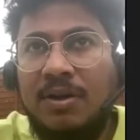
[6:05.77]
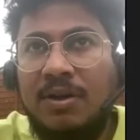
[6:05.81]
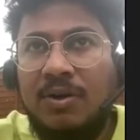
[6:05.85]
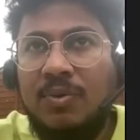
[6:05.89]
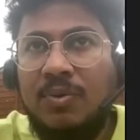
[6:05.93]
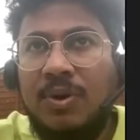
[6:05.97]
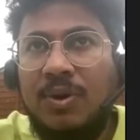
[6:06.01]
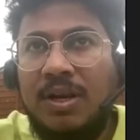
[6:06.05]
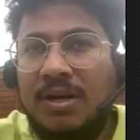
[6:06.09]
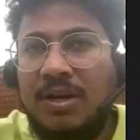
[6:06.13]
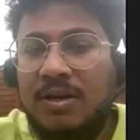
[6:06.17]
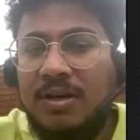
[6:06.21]

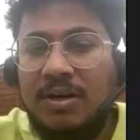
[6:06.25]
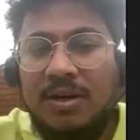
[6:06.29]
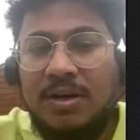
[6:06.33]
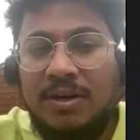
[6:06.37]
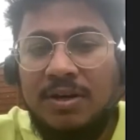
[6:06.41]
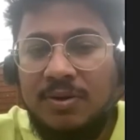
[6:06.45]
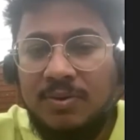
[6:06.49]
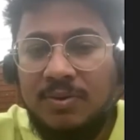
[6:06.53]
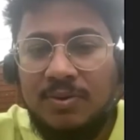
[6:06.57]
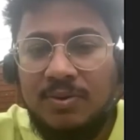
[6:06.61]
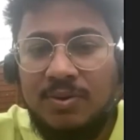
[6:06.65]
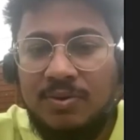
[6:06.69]
1200
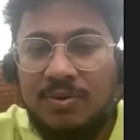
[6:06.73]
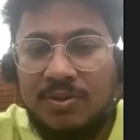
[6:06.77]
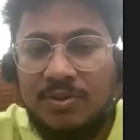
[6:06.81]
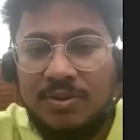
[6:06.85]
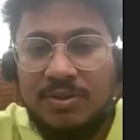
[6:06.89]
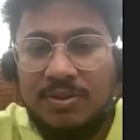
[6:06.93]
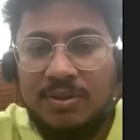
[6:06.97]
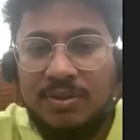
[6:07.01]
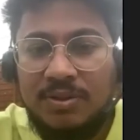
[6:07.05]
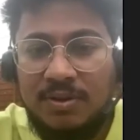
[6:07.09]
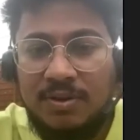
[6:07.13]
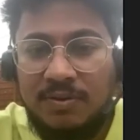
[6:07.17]

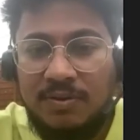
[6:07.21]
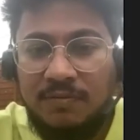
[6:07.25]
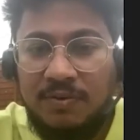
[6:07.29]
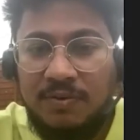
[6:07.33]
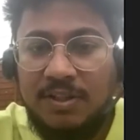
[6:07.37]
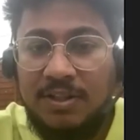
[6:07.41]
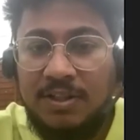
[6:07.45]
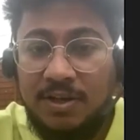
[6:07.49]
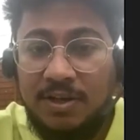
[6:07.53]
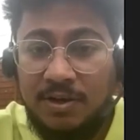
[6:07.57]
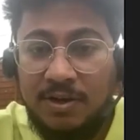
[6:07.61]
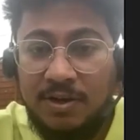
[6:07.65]
euros
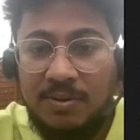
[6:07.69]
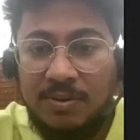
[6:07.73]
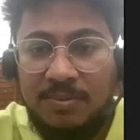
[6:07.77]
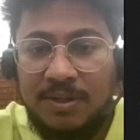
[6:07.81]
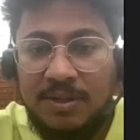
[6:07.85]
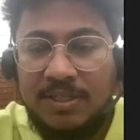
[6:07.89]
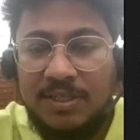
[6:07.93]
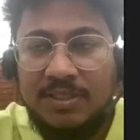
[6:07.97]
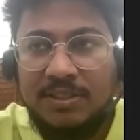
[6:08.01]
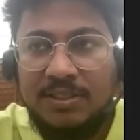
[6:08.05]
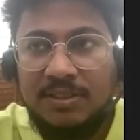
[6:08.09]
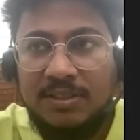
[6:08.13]
with your
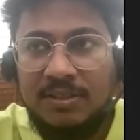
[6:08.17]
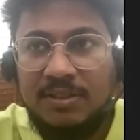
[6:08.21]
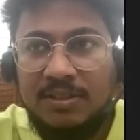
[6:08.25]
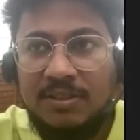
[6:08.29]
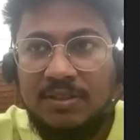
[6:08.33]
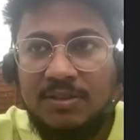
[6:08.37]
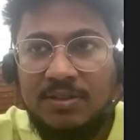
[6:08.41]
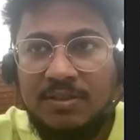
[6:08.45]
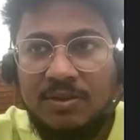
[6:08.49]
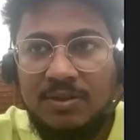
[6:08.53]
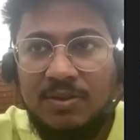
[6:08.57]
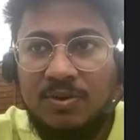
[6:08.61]
accommodation,
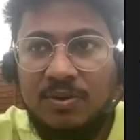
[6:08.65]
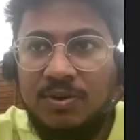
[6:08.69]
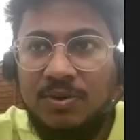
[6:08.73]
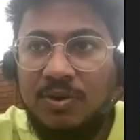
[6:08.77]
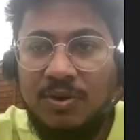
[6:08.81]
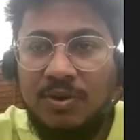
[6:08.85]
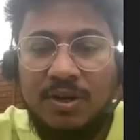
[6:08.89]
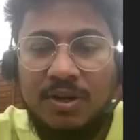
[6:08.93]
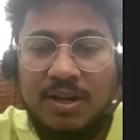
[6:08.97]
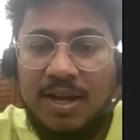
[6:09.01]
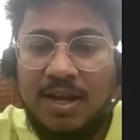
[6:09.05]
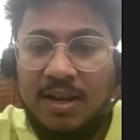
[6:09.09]
so
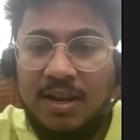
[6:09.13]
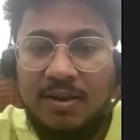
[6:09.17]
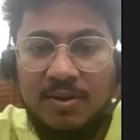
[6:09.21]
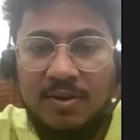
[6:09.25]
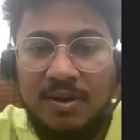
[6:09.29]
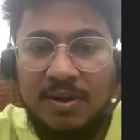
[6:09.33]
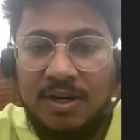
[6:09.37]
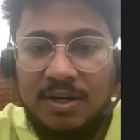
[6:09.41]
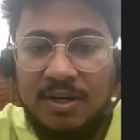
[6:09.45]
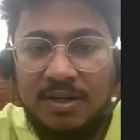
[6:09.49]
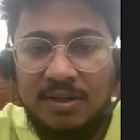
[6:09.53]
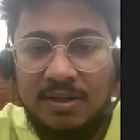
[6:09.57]
you can
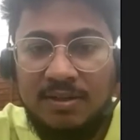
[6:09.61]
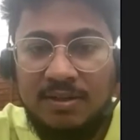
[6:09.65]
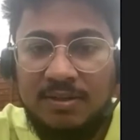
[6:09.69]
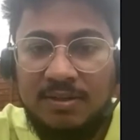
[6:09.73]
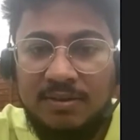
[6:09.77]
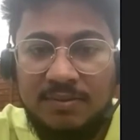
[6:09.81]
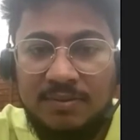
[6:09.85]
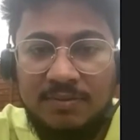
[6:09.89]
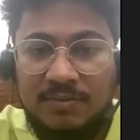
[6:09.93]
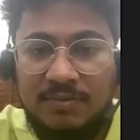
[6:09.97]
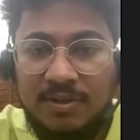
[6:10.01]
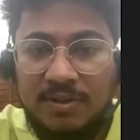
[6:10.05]
calculate
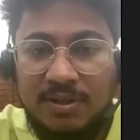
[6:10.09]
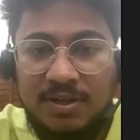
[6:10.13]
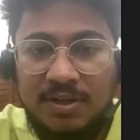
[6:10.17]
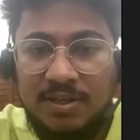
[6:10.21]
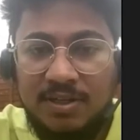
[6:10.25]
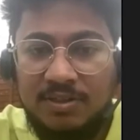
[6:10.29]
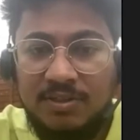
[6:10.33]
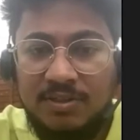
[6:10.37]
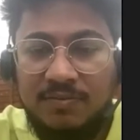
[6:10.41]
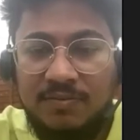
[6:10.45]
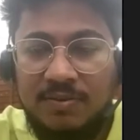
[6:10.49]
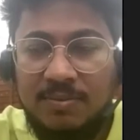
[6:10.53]
for the
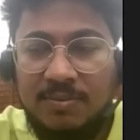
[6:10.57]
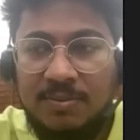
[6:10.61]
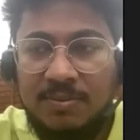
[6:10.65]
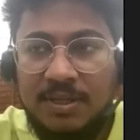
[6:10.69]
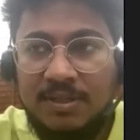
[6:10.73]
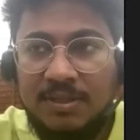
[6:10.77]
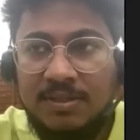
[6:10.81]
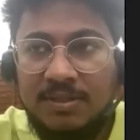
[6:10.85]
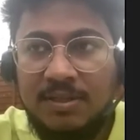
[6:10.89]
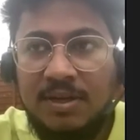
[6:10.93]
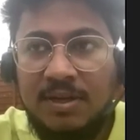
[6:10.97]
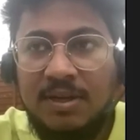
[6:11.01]
rest of the
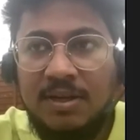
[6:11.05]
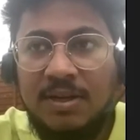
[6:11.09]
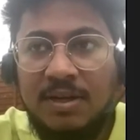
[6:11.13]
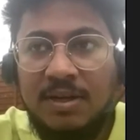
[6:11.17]
months.